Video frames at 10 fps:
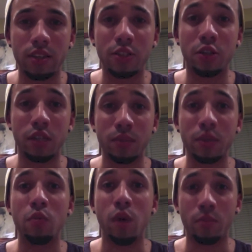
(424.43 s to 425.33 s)
Trust me,
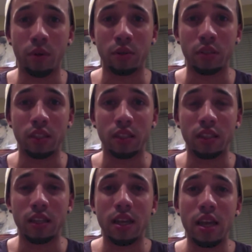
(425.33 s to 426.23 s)
you want protein.
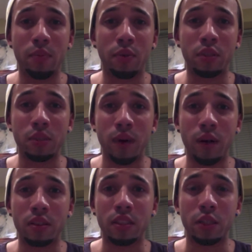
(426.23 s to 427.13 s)
And protein
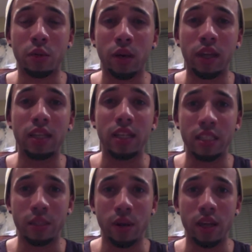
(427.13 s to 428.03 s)
powder is just a quick and
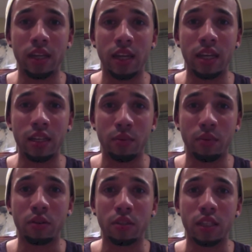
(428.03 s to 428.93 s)
easy way to get in your
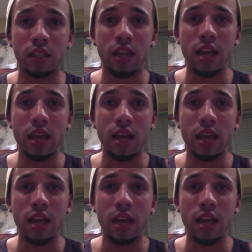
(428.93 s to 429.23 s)
protein,